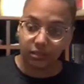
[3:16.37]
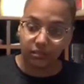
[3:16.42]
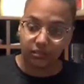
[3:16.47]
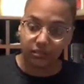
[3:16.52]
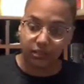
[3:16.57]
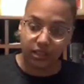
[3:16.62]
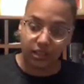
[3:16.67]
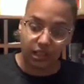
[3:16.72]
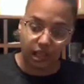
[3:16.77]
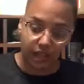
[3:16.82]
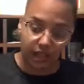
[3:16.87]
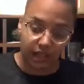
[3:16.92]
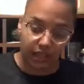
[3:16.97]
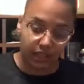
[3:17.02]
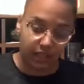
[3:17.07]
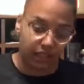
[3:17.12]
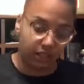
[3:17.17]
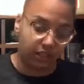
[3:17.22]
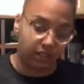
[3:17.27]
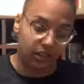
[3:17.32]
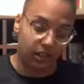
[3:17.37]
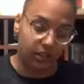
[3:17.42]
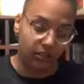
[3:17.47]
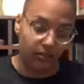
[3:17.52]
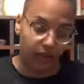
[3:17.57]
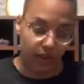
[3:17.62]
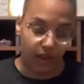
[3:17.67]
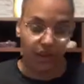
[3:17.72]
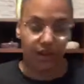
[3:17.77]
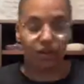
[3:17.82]
design, then you need a
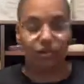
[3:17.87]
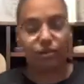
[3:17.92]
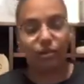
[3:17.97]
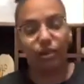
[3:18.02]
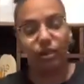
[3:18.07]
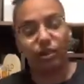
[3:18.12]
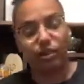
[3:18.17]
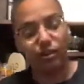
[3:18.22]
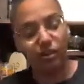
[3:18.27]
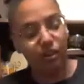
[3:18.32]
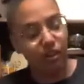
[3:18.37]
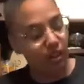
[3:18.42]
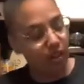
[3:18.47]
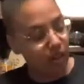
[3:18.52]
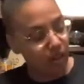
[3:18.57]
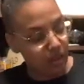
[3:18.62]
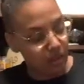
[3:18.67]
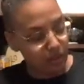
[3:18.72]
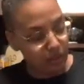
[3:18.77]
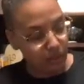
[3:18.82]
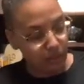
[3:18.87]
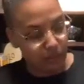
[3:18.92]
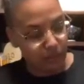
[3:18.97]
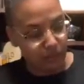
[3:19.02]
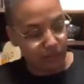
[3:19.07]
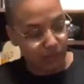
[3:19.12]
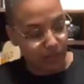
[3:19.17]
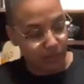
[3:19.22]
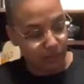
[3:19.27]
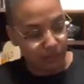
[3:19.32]
fatter coil. But if you
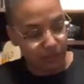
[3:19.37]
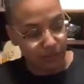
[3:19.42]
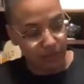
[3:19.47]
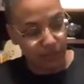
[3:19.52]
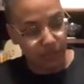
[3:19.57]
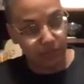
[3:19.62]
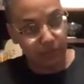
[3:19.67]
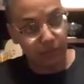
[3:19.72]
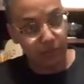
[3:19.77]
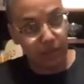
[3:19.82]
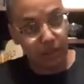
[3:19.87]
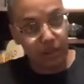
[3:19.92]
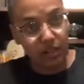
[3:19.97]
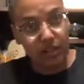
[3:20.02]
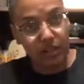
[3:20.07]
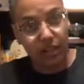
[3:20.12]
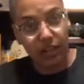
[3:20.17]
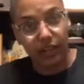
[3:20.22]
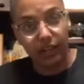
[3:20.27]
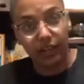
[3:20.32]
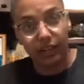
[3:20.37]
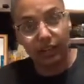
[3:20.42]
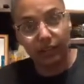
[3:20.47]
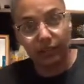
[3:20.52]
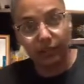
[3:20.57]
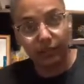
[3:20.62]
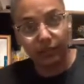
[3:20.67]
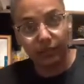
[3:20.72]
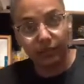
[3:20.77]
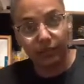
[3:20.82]
have a really small design,
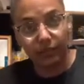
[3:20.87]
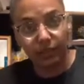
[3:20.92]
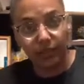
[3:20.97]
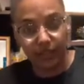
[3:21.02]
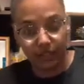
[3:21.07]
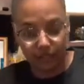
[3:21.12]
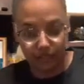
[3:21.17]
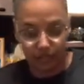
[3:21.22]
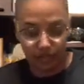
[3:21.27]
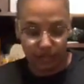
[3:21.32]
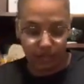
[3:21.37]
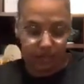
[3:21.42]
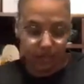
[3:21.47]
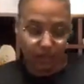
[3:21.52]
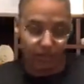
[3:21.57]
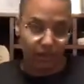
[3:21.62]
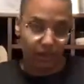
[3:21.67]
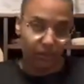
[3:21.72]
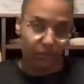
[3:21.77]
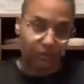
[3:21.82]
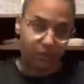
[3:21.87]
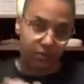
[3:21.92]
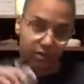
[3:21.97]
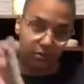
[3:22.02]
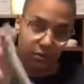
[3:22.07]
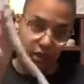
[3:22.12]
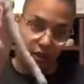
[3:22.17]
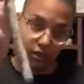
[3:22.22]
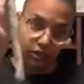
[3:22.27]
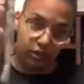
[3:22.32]
then you can get away with the small
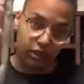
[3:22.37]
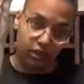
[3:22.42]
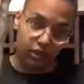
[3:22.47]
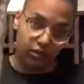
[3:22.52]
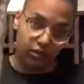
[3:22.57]
coil.